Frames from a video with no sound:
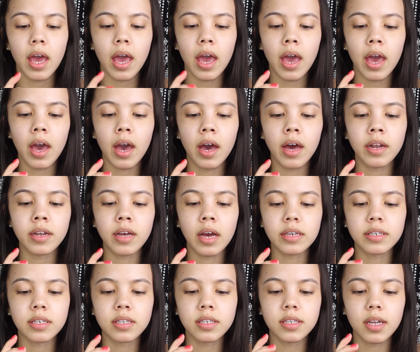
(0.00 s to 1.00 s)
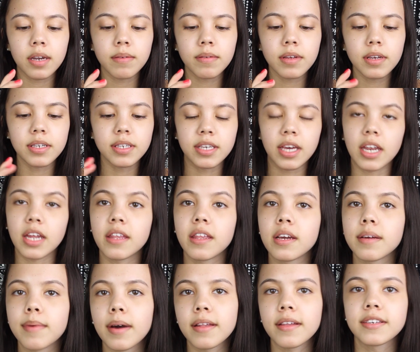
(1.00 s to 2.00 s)
And since I didn't really say
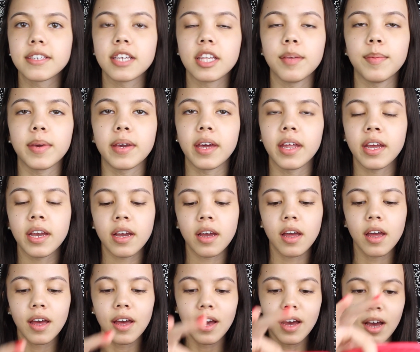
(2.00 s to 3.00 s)
anything about this in the beginning,